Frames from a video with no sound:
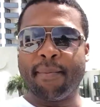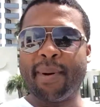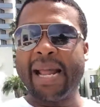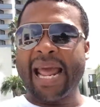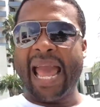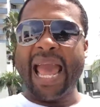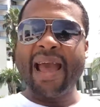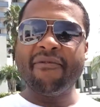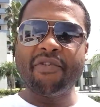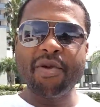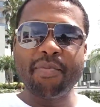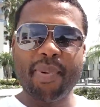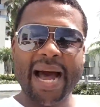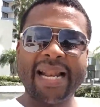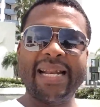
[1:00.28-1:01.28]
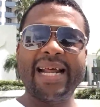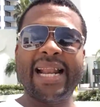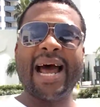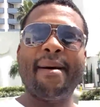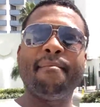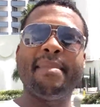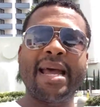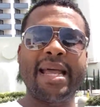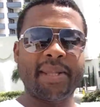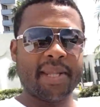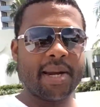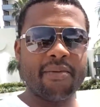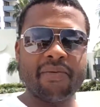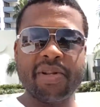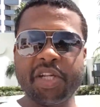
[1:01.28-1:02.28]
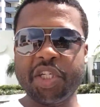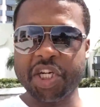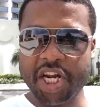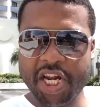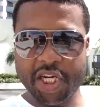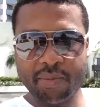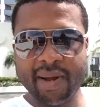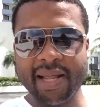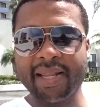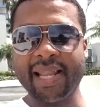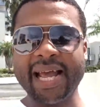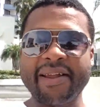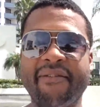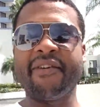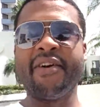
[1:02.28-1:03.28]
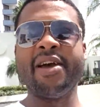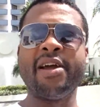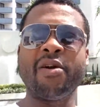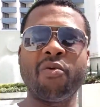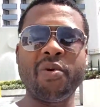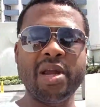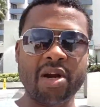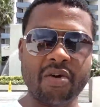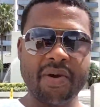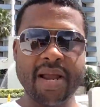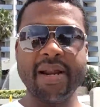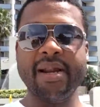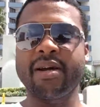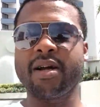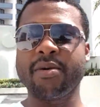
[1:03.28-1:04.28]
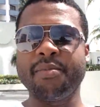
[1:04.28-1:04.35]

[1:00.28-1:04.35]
but everybody that I met there really changed my life. We created a